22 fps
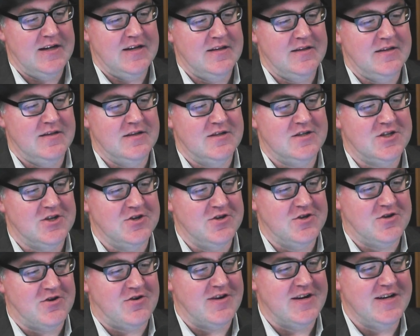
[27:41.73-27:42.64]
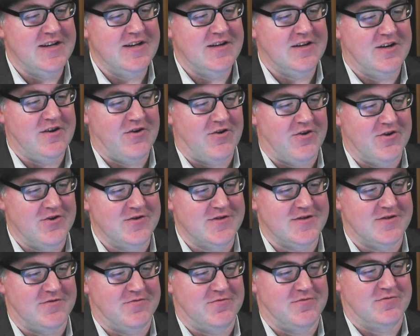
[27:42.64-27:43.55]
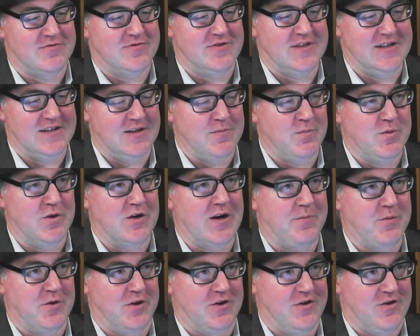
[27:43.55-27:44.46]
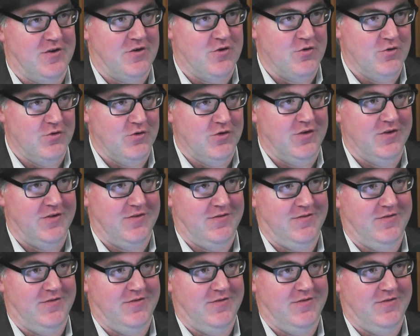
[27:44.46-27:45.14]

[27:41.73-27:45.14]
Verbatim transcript: The two cre- crews have really built up a good